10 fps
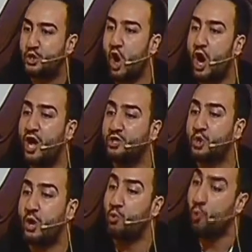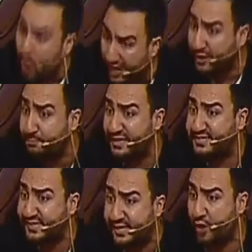God will be
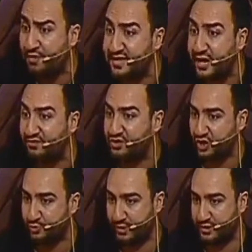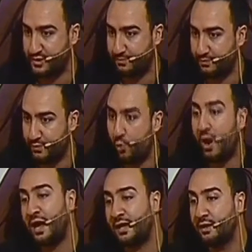seen on the day of judgment.
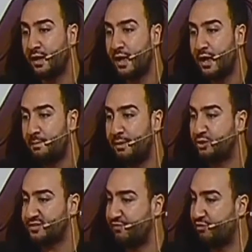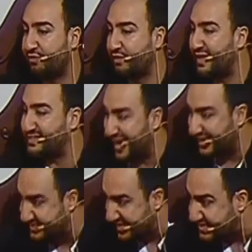Why? Because everything that
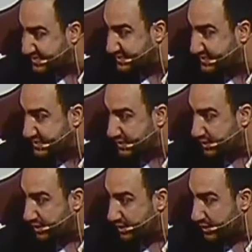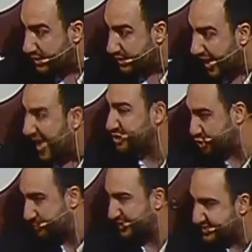exists has
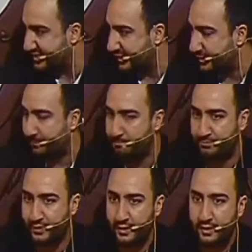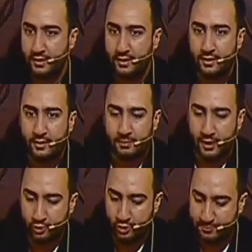to be seen.
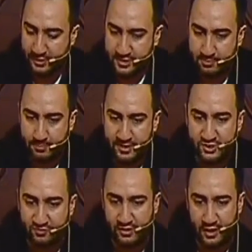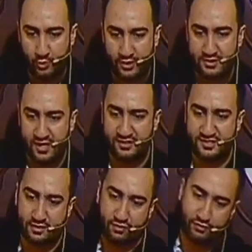Bahlul picked up a piece of clay one day,
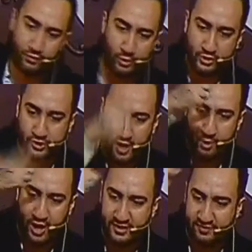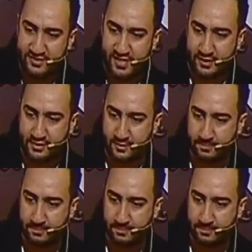threw it on Abu Hanifa's head.